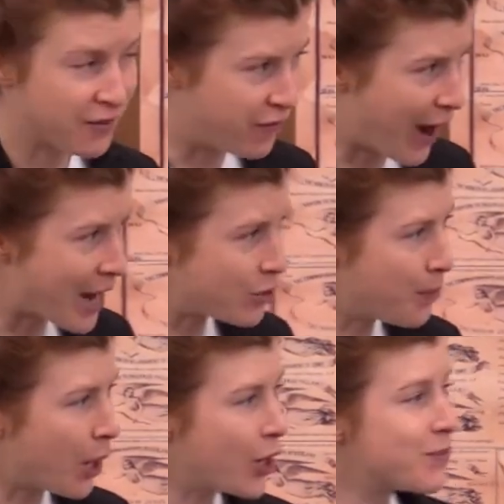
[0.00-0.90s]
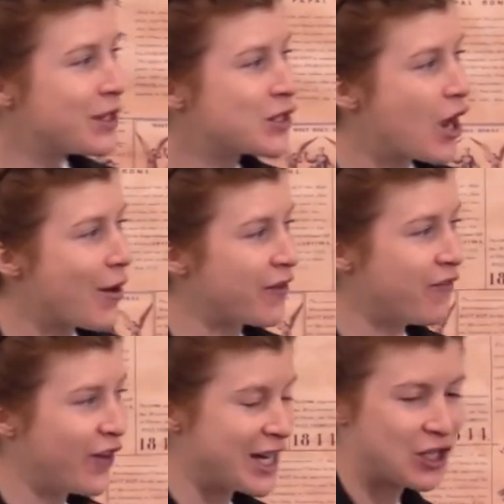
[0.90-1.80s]
is the final pope that's going to
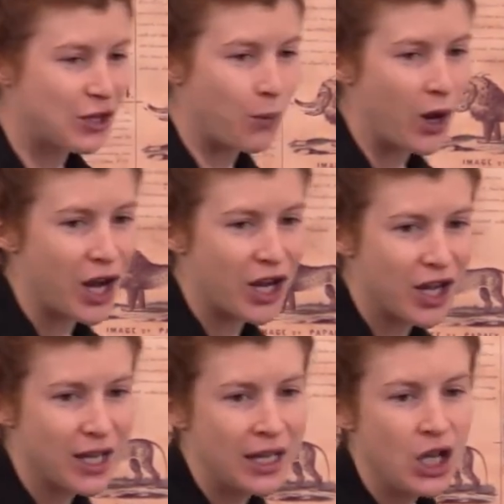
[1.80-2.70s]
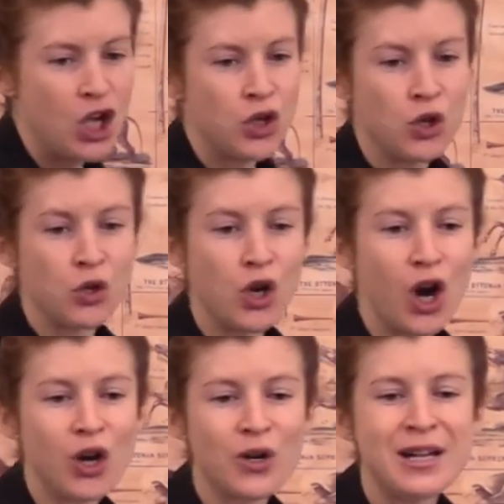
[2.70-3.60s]
finish the work. You
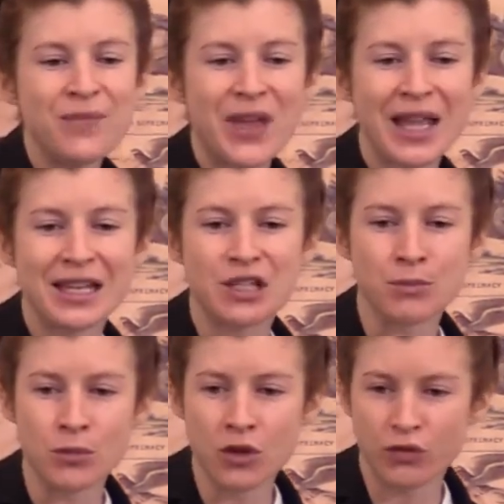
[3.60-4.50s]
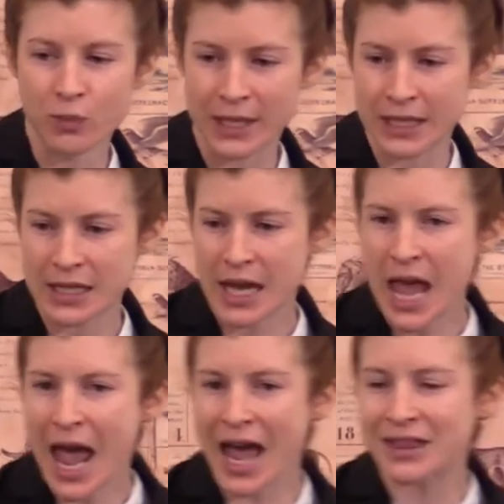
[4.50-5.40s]
know that this movement
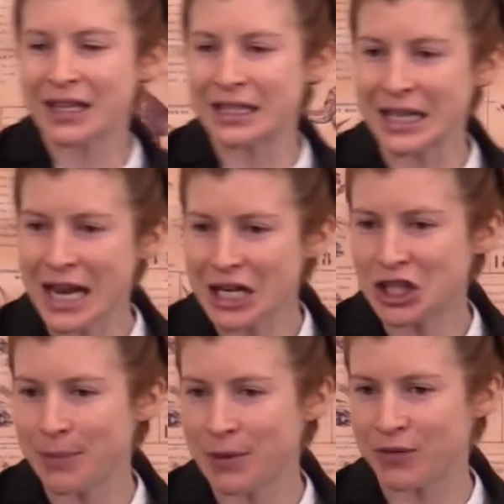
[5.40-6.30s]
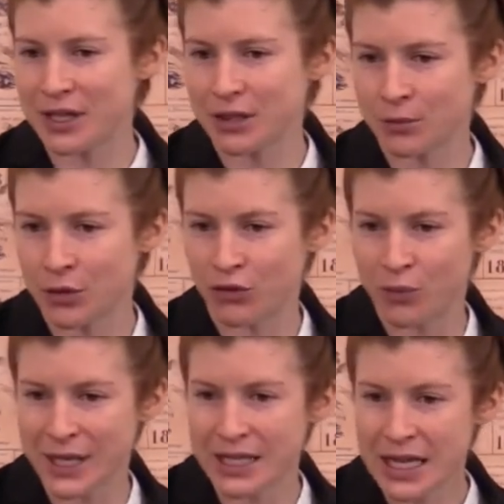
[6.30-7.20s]
and the leadership of this
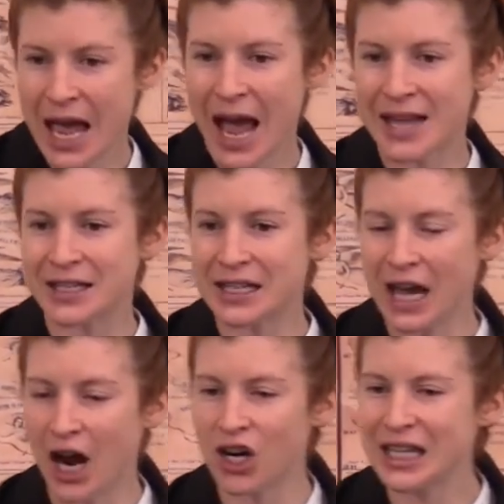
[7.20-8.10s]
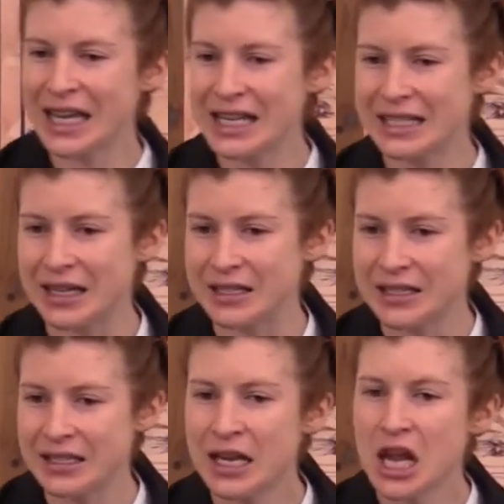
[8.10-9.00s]
movement as it currently
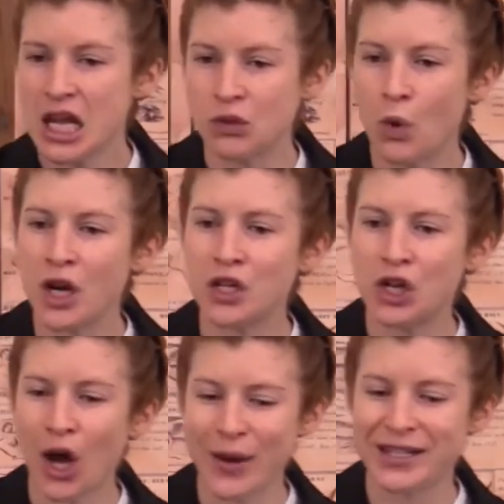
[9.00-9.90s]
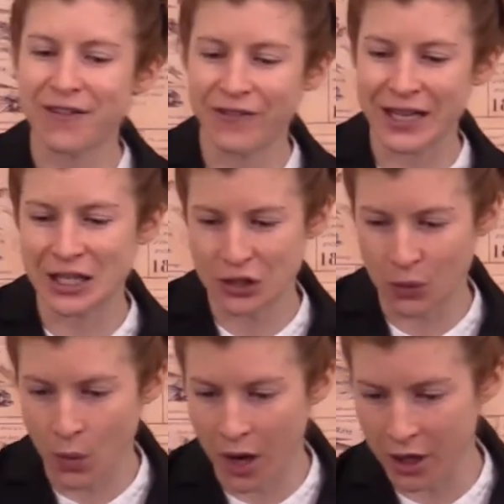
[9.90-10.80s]
exists is what is going to finish
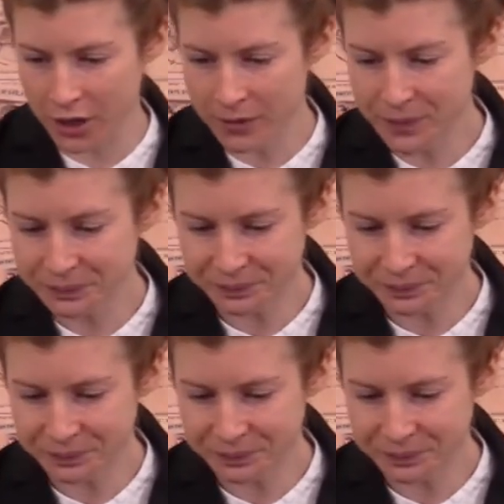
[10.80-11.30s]
the work.